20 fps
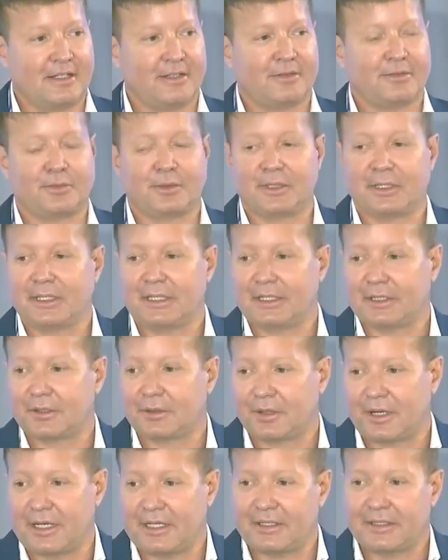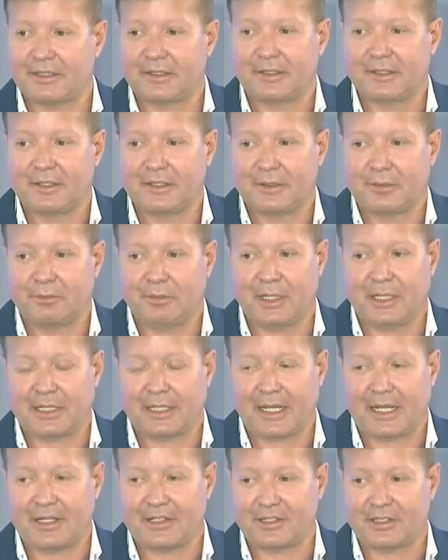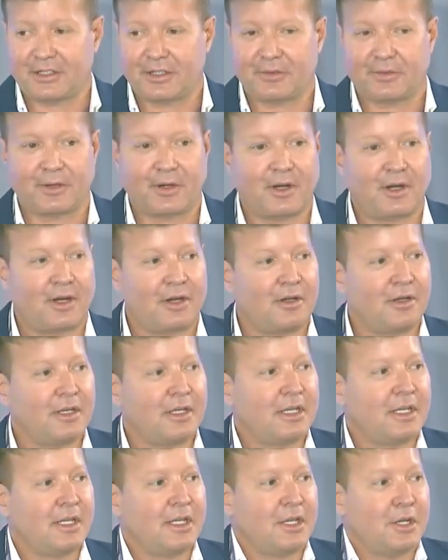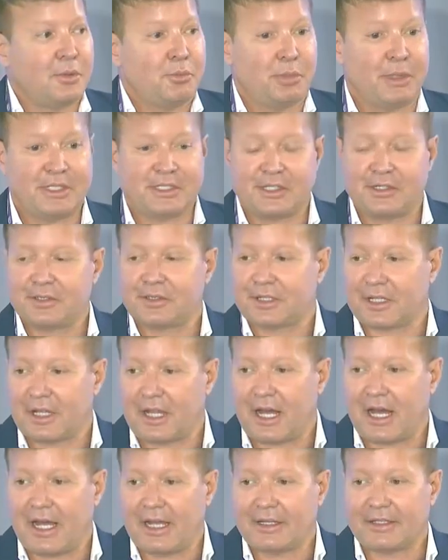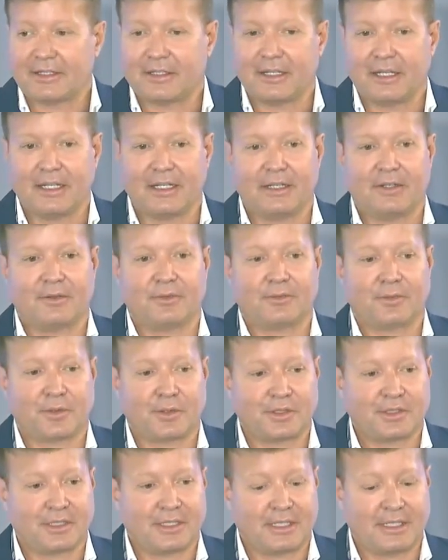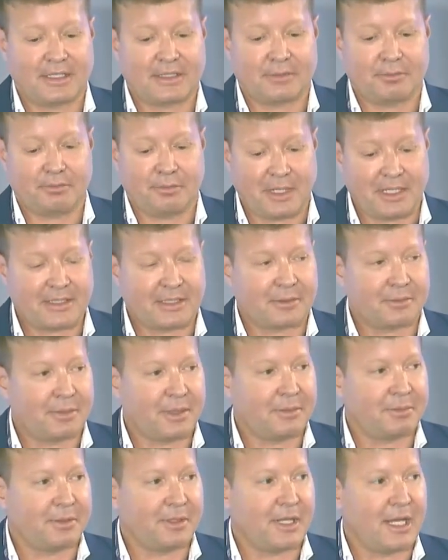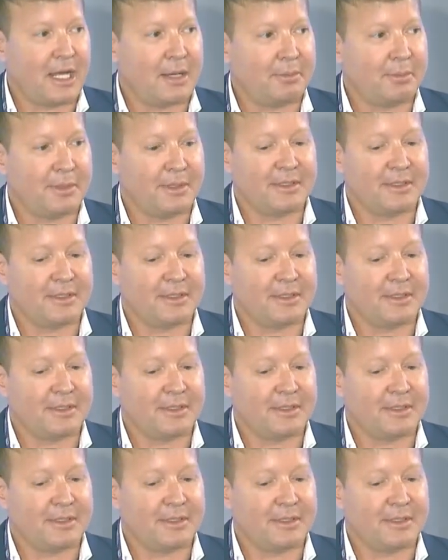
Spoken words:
really a great medication overall, but it's used a lot, and unfortunately, it's messing people up.